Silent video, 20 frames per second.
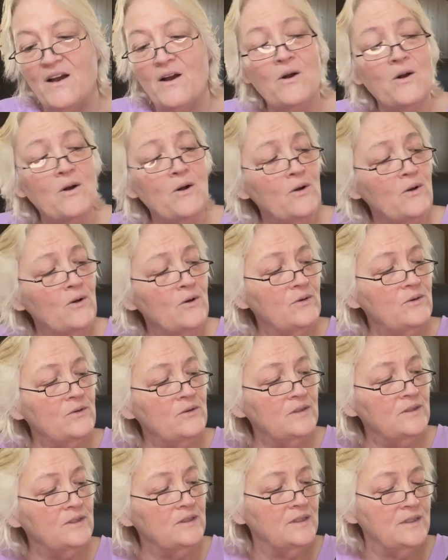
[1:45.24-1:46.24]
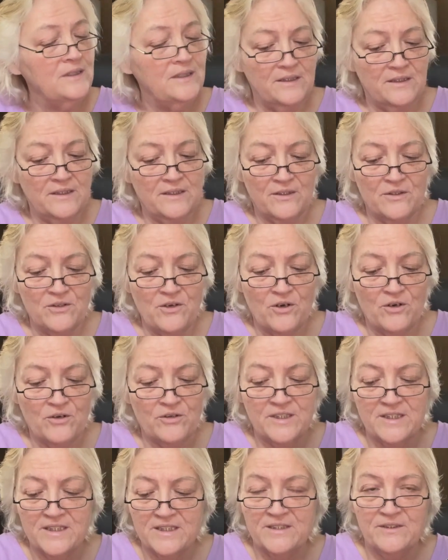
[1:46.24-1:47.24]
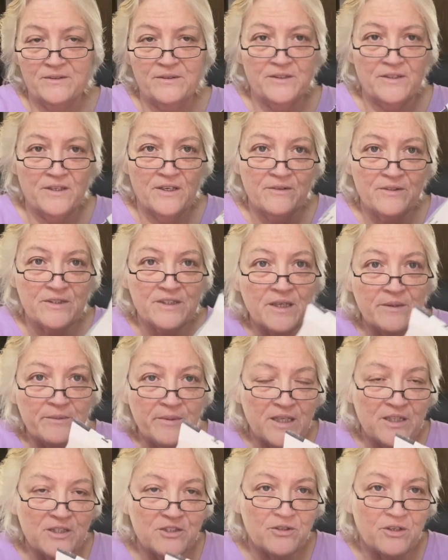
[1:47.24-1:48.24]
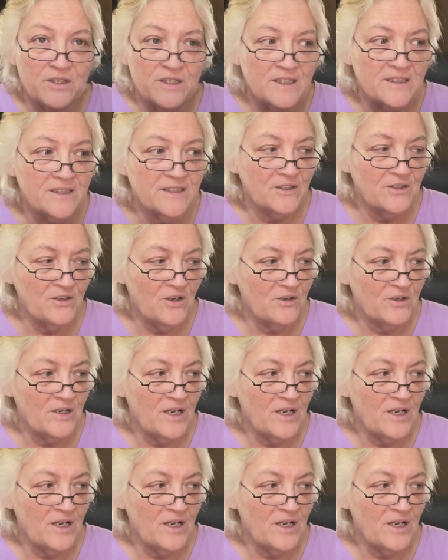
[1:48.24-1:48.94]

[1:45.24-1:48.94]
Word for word: Oh, the card is still in there. I was going to make sure I get the card.